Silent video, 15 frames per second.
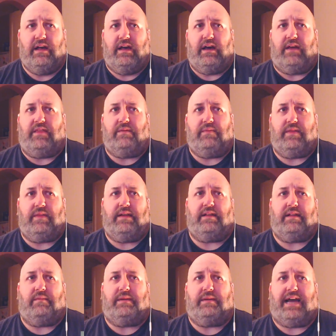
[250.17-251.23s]
And then they ended
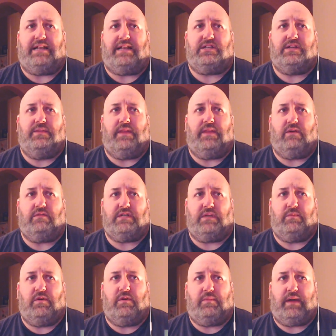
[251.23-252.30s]
up cancelling the loan because they
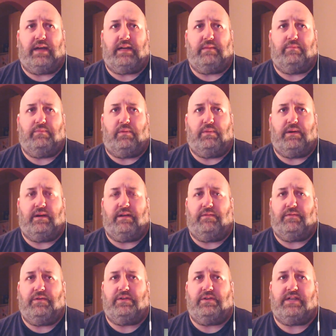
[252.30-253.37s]
weren't playing him properly. And
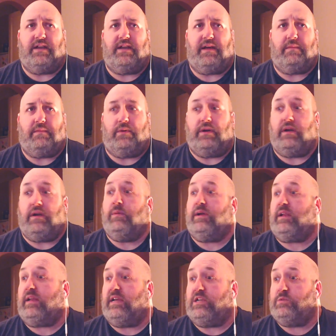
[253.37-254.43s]
if you'd have said at that point, oh, we're
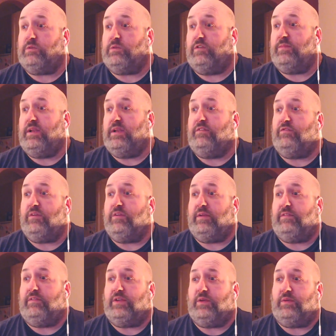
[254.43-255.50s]
going to get 12 million for him in a
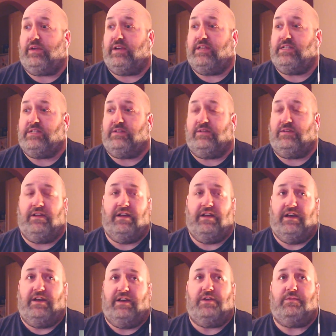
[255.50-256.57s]
few years,
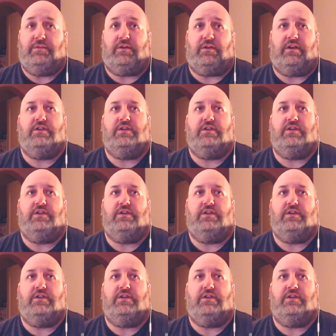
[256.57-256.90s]
you would have gone, no,